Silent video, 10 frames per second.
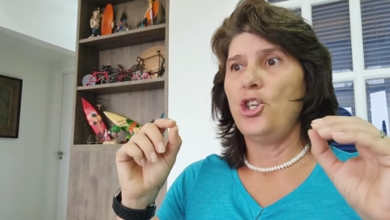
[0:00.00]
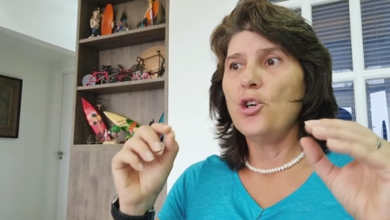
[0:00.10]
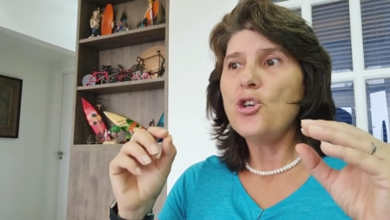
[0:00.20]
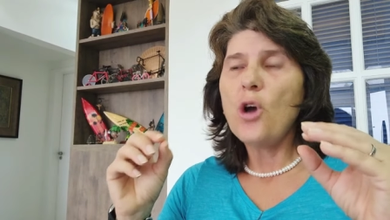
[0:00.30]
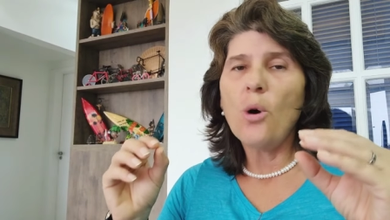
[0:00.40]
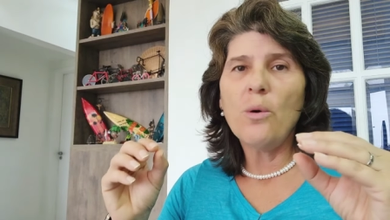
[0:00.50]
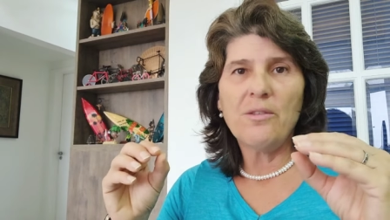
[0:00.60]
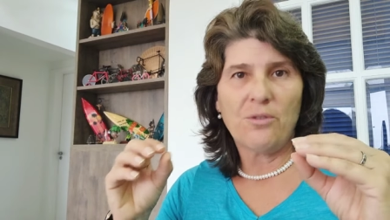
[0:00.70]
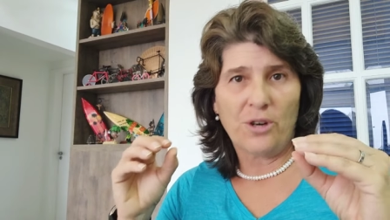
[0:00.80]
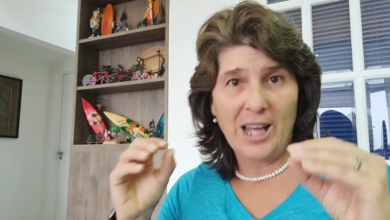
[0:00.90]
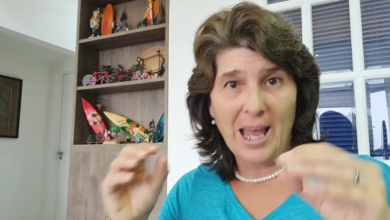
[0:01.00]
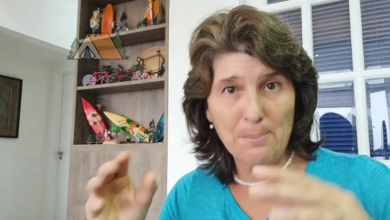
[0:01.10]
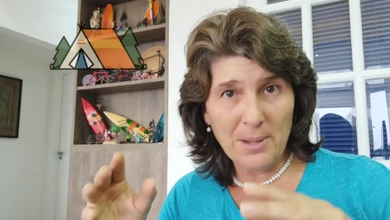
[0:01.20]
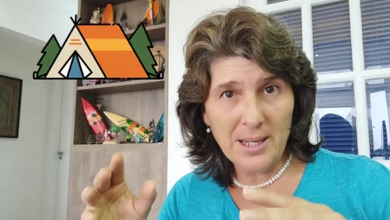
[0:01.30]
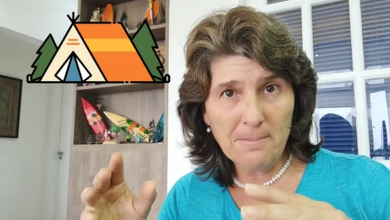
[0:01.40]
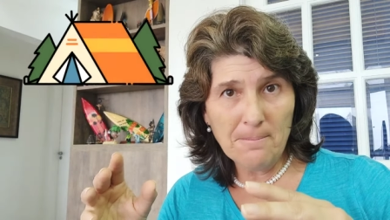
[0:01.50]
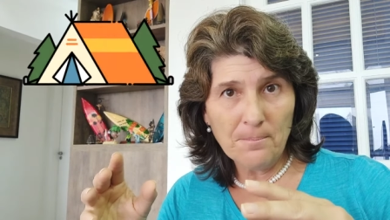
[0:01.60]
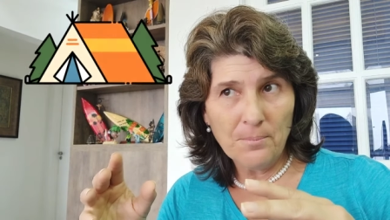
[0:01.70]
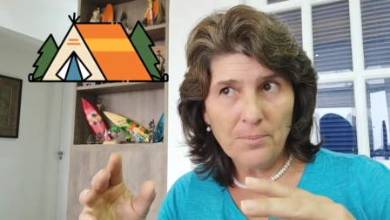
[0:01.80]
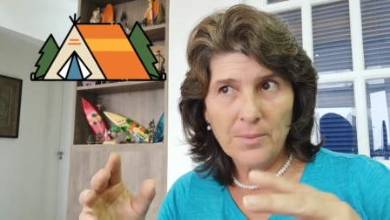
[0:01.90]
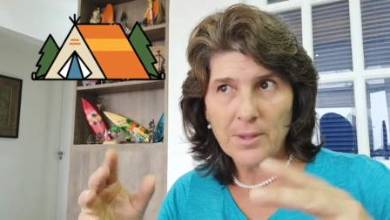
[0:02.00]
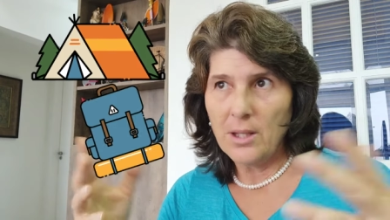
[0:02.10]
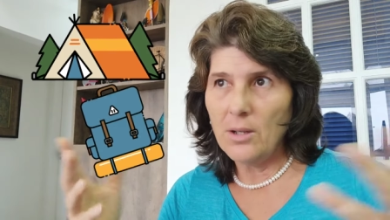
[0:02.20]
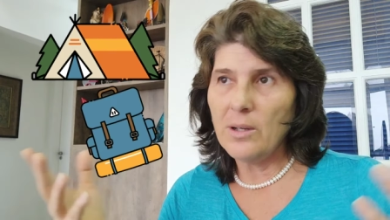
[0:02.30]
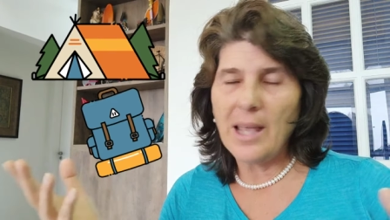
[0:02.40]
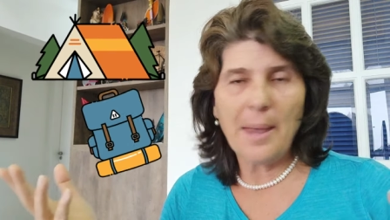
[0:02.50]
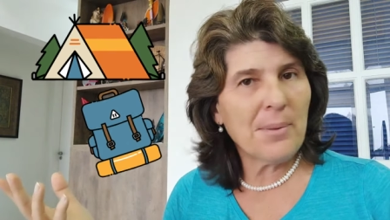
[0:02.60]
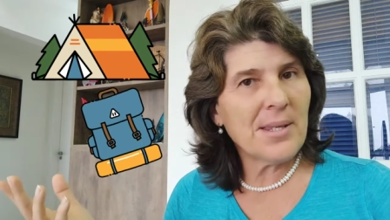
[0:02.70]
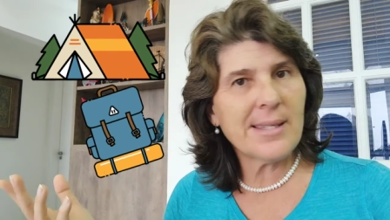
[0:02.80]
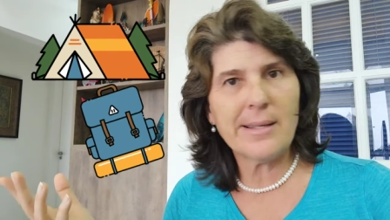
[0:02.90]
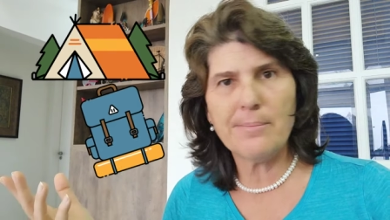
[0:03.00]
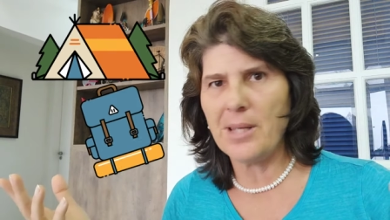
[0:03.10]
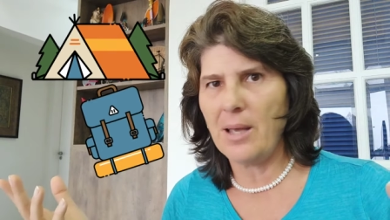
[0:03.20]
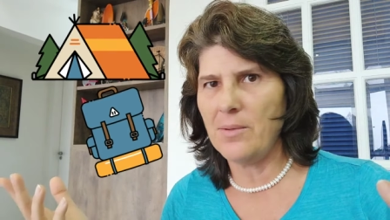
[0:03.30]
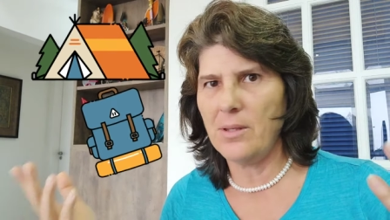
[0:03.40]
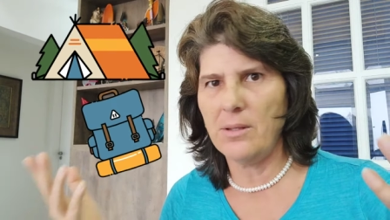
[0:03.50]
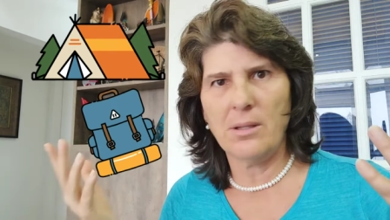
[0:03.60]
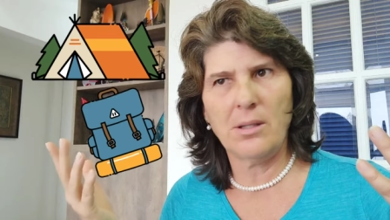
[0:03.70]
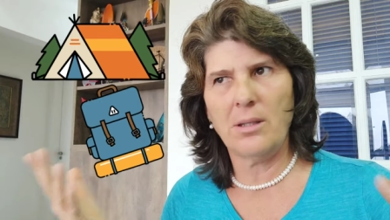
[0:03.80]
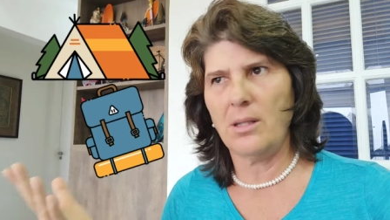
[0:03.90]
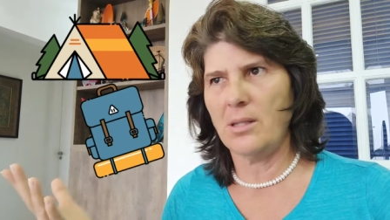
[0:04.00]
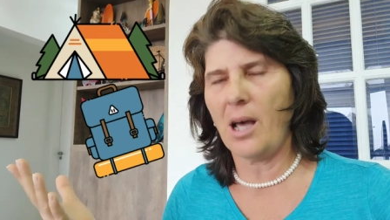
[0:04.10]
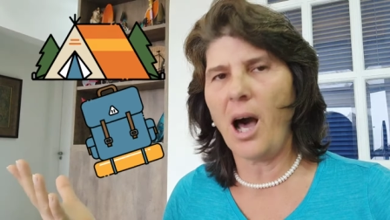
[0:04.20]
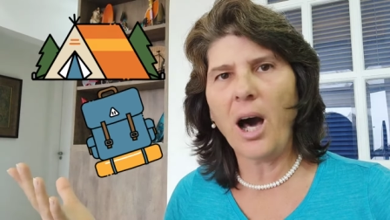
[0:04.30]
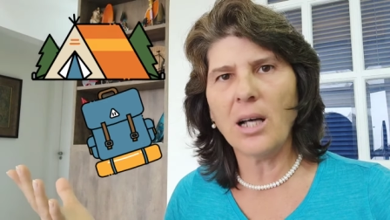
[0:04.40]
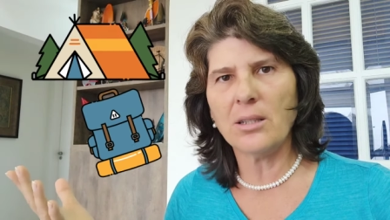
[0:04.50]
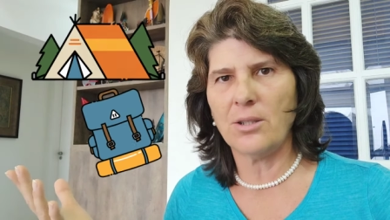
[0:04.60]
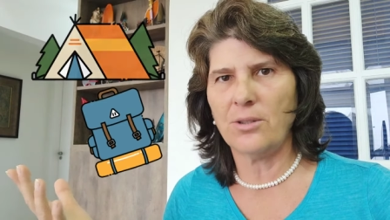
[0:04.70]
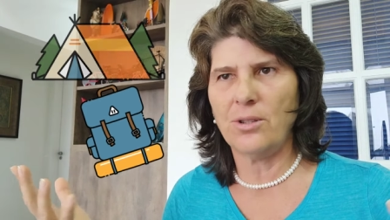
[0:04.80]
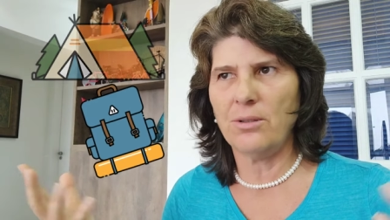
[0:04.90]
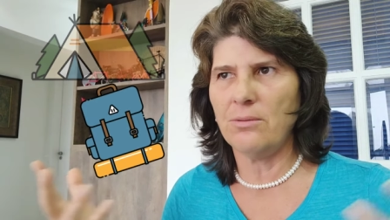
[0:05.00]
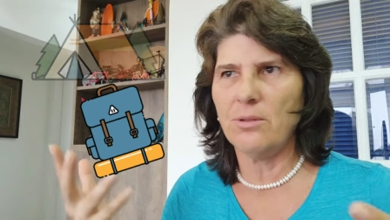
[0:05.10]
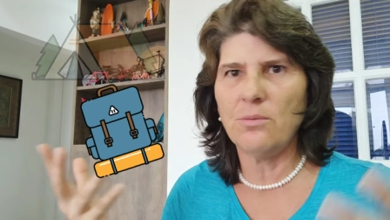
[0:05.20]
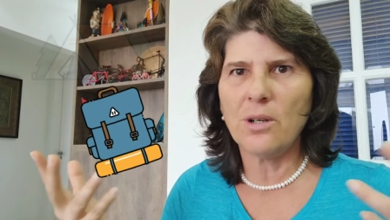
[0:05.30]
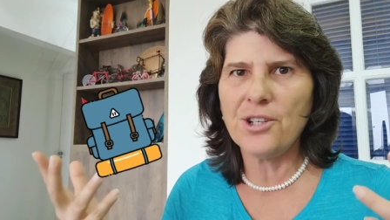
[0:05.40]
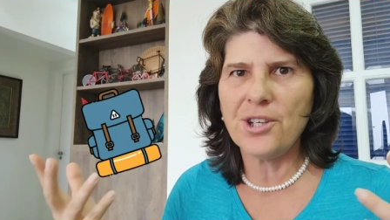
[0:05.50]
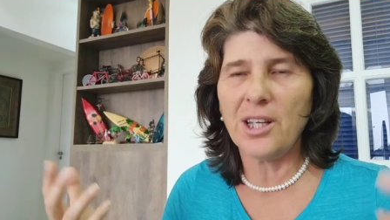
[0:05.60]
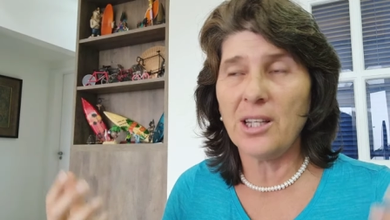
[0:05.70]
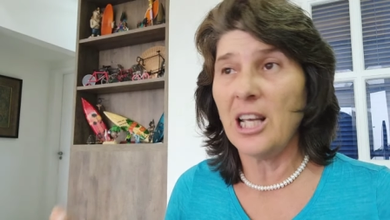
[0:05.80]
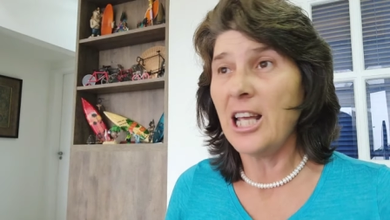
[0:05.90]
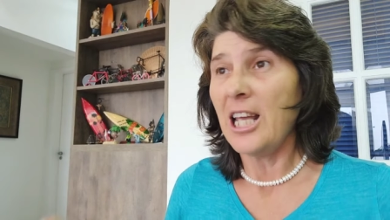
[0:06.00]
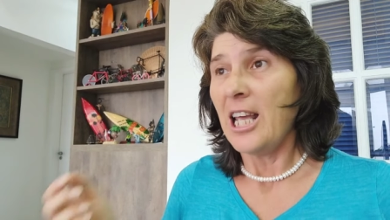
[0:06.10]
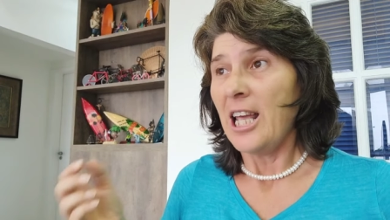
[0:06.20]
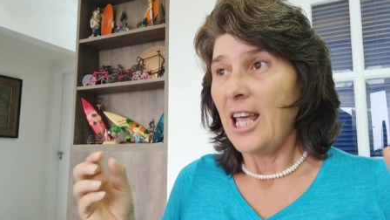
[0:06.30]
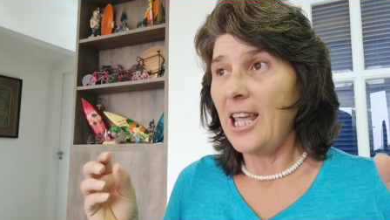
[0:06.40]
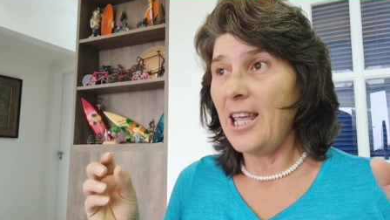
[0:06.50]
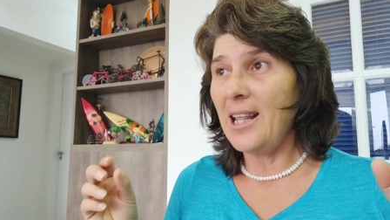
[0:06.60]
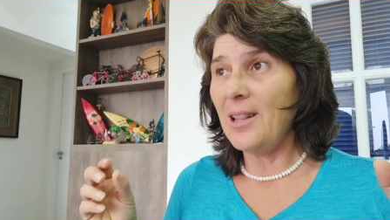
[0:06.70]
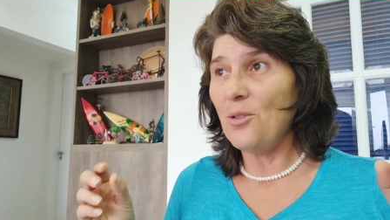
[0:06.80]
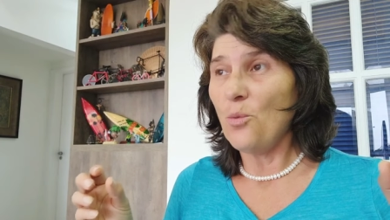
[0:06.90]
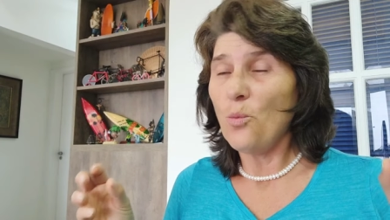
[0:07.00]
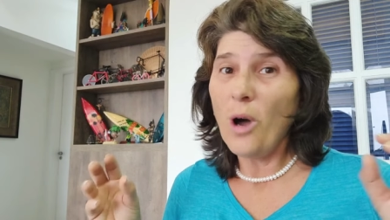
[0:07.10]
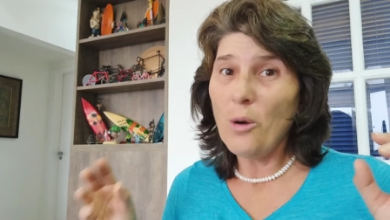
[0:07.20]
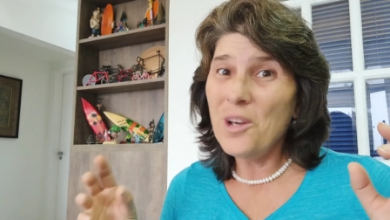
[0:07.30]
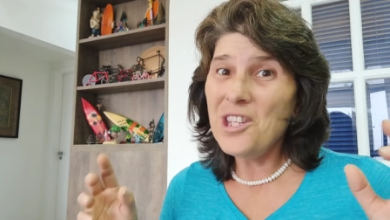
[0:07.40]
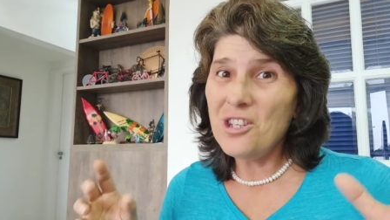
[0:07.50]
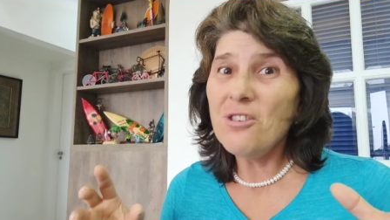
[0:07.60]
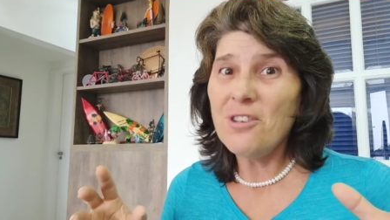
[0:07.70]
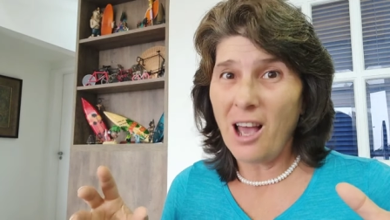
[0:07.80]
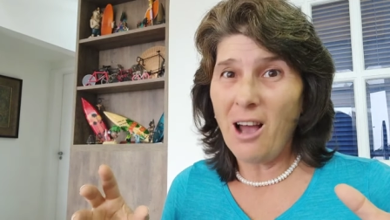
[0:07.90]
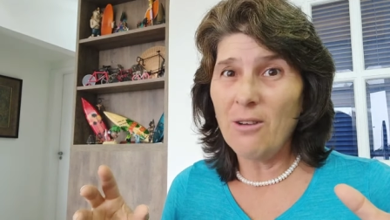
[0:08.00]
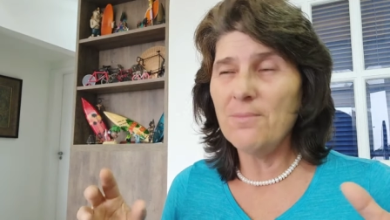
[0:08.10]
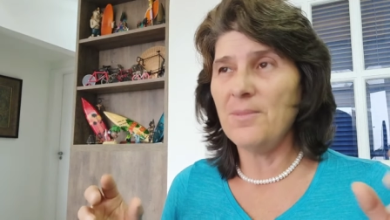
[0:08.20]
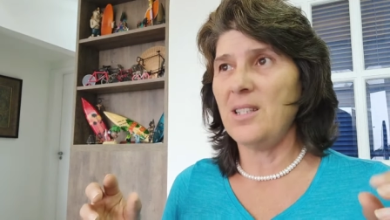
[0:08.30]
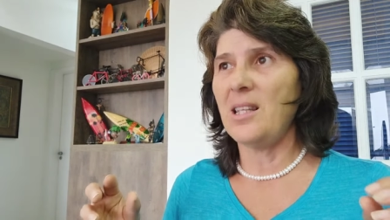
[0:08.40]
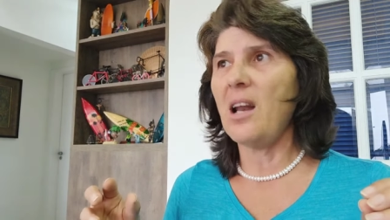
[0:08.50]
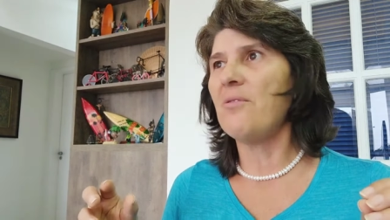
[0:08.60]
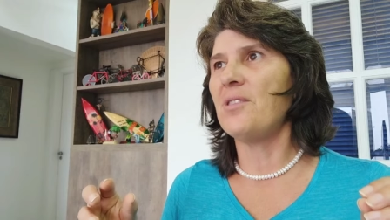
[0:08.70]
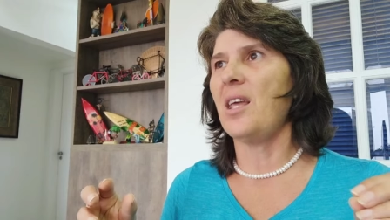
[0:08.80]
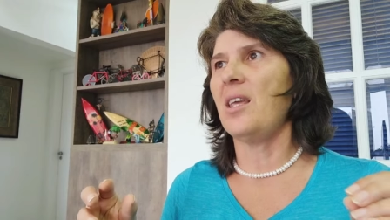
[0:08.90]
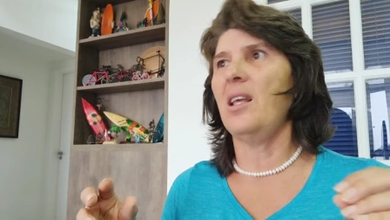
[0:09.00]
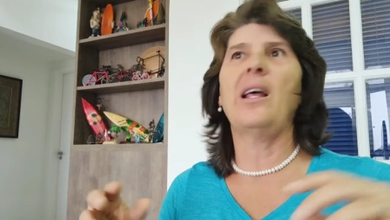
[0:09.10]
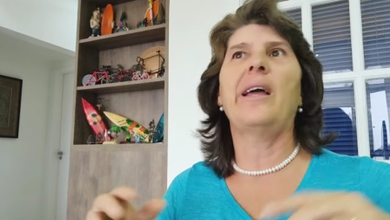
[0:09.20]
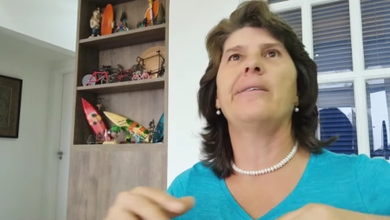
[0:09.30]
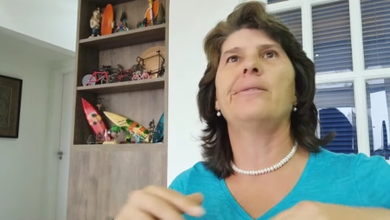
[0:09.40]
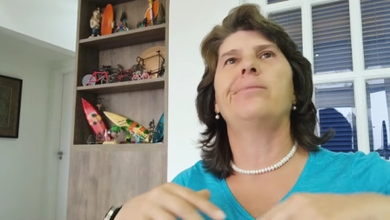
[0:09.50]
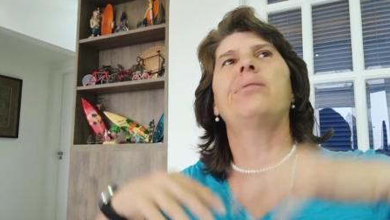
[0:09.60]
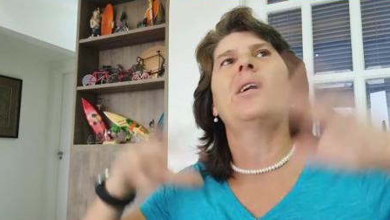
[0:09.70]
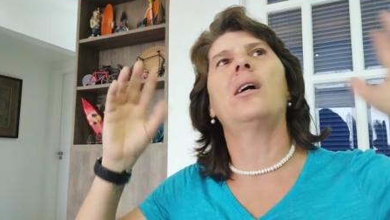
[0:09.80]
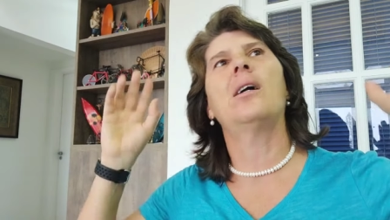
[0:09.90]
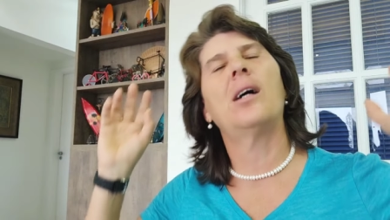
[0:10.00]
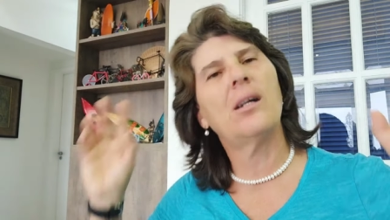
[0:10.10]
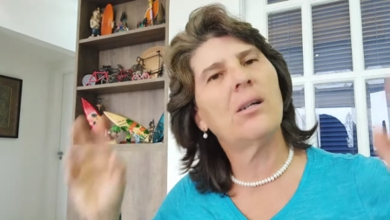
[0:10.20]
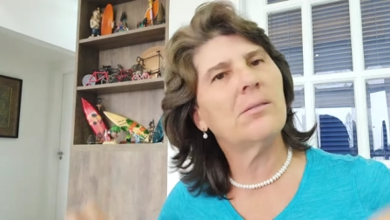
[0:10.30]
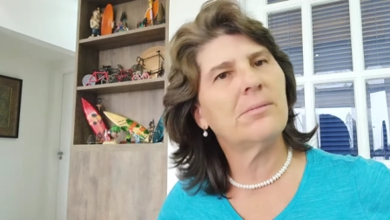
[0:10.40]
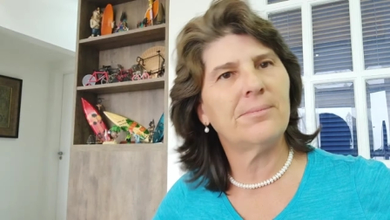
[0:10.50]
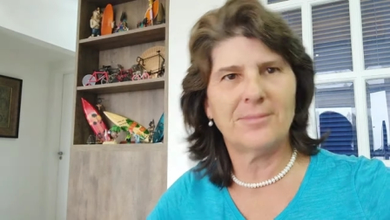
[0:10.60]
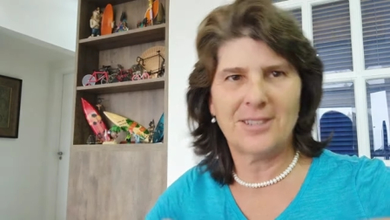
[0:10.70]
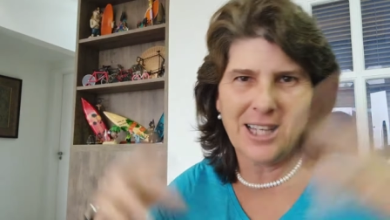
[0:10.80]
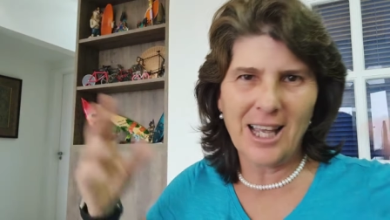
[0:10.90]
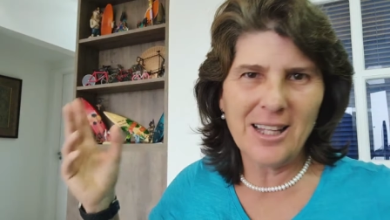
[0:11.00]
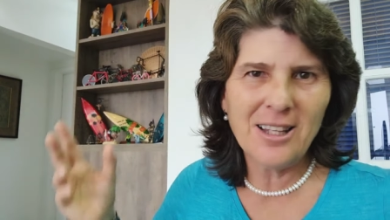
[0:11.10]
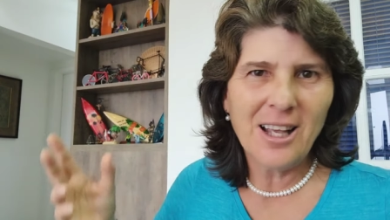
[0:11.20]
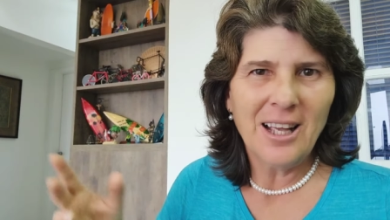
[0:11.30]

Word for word: you're going for camping you know, camping sometimes it's hard to, to, to watch it. And what we do now, instead of taking like, I don't know, 10,